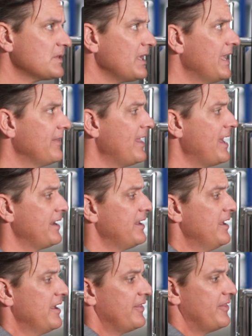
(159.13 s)
And then
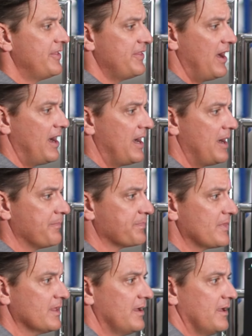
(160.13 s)

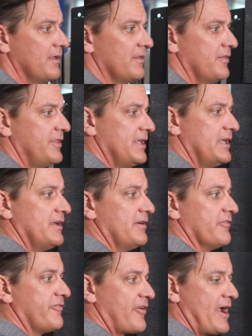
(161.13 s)
the
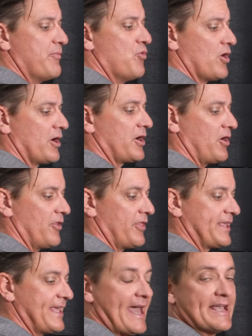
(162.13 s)
framework or the
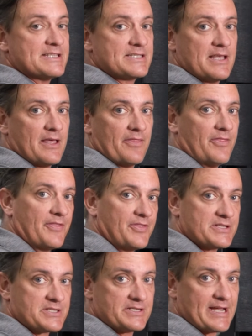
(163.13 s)
case that
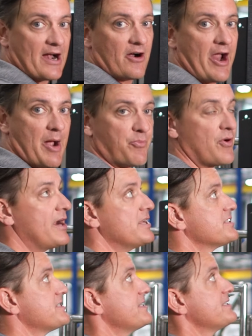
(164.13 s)
this entire
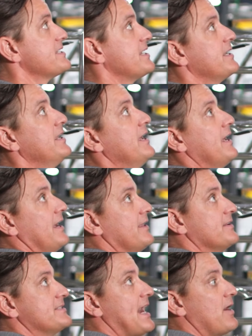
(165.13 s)
apparatus sits in
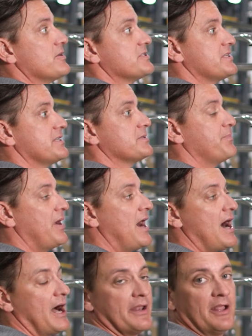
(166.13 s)
and the tower sits
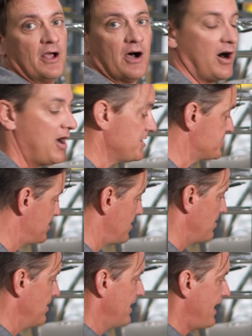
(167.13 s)
upon,
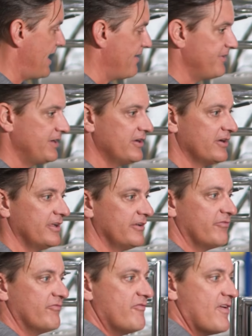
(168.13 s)
also heavy duty,
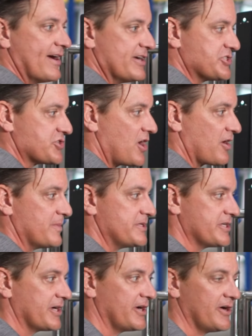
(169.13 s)
very strong
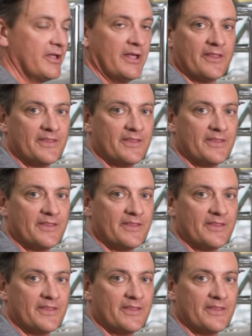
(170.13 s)
material.